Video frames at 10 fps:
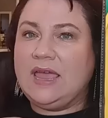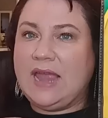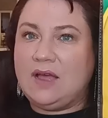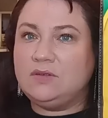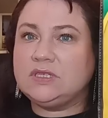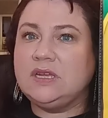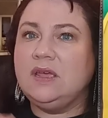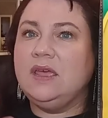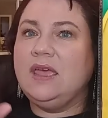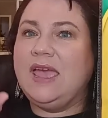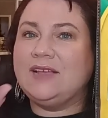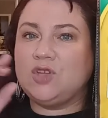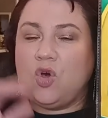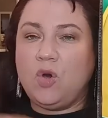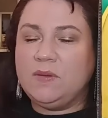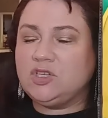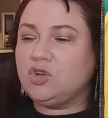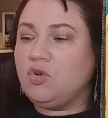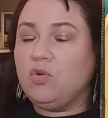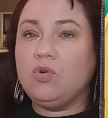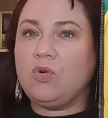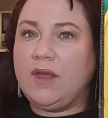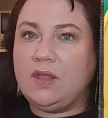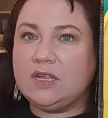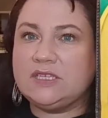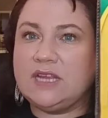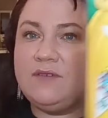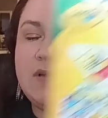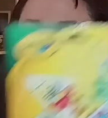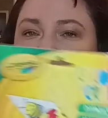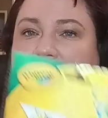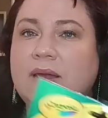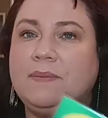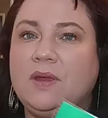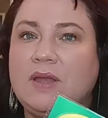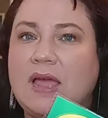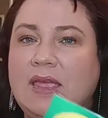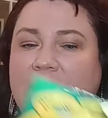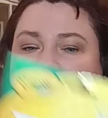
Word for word: that out. It has a whole bunch of cool Crayola stuff. I'll put it up here in the eye